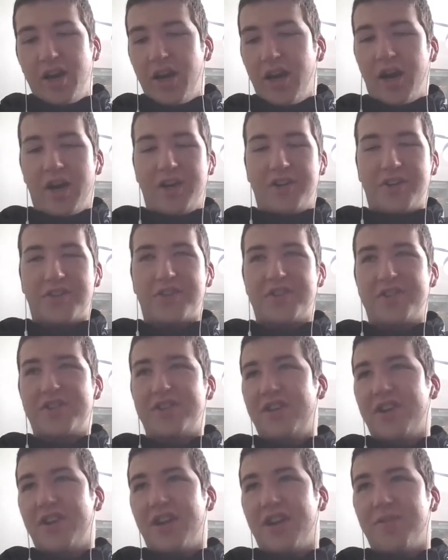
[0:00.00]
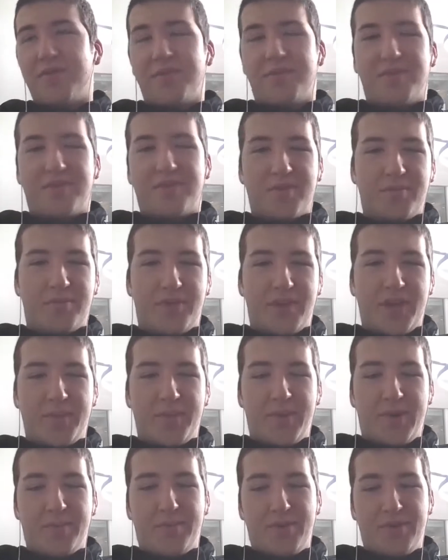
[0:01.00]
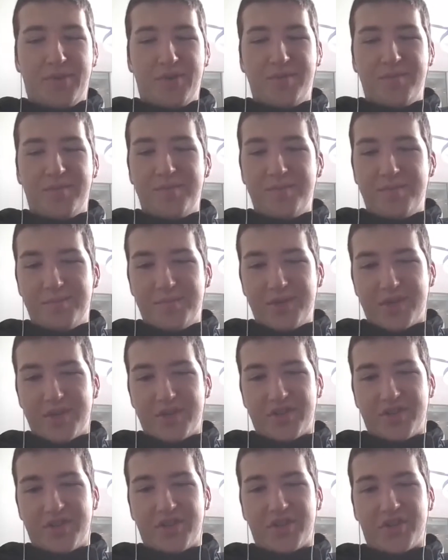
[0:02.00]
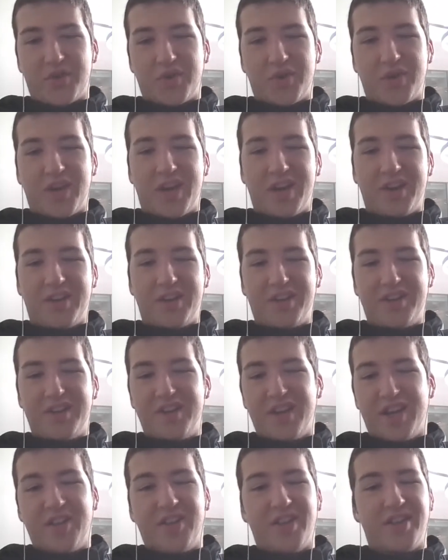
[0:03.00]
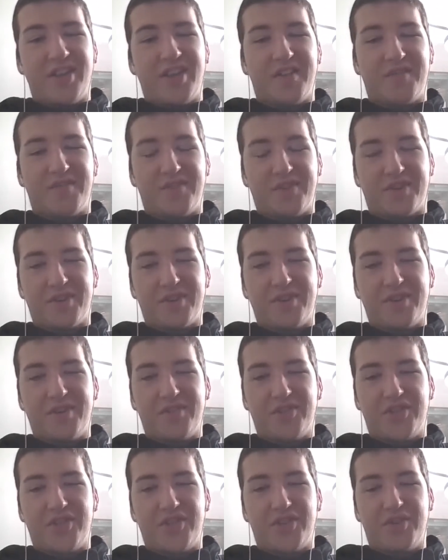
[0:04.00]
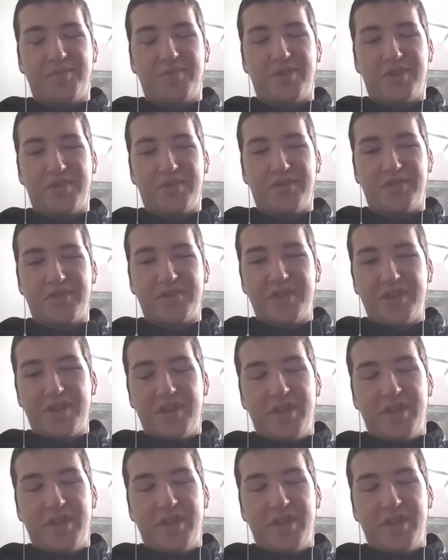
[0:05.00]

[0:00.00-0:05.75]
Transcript: Honestly, I'm going to put the blame on Boom because they're shorthanded, and they definitely could have used Joey Bones.